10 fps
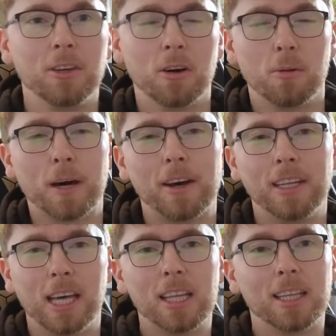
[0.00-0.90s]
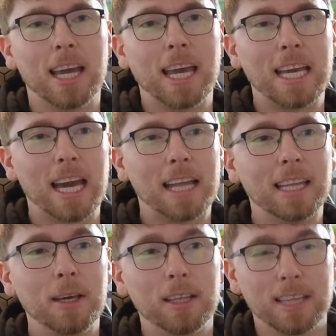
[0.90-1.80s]
about it the other day, and
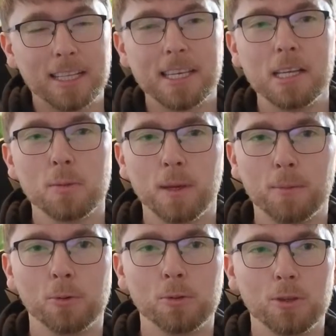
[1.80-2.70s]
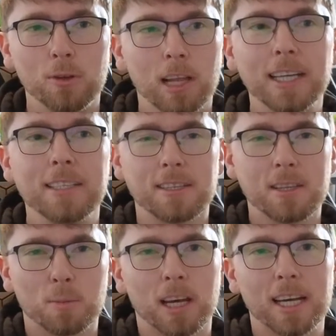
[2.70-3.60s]
they teach people to lie to
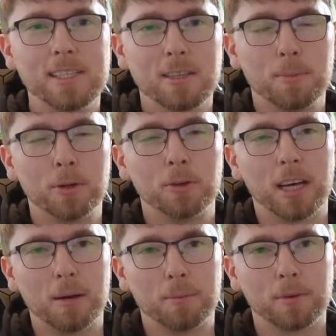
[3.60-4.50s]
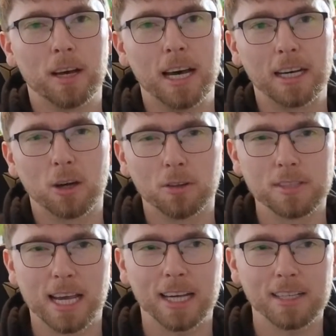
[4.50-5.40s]
suppliers to build up
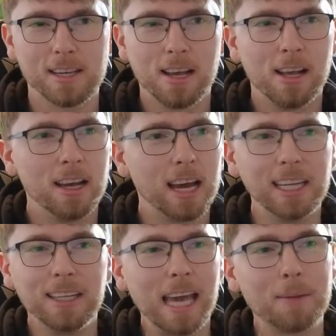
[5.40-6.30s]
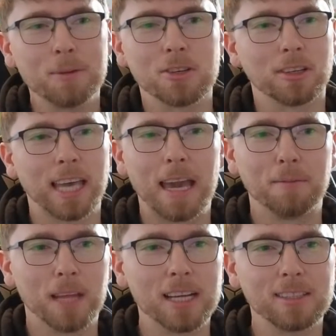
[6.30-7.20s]
contacts. And in the Amazon game,
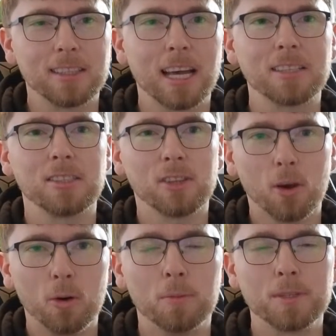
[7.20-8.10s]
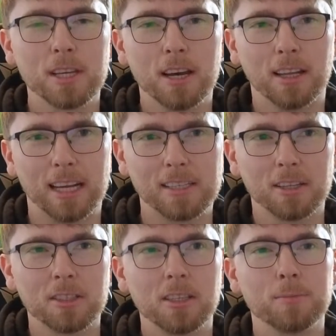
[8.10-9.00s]
that's so absurd. That's
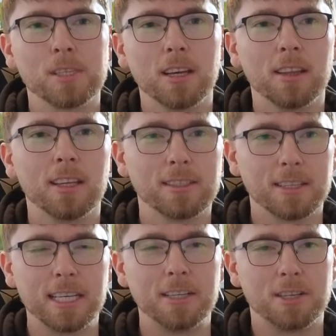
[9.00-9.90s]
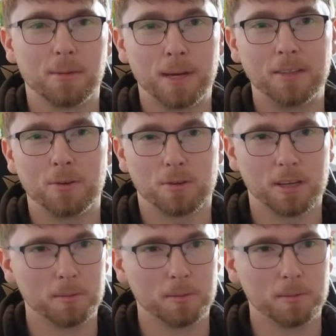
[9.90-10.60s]
such an absurd thing to teach in a mentorship.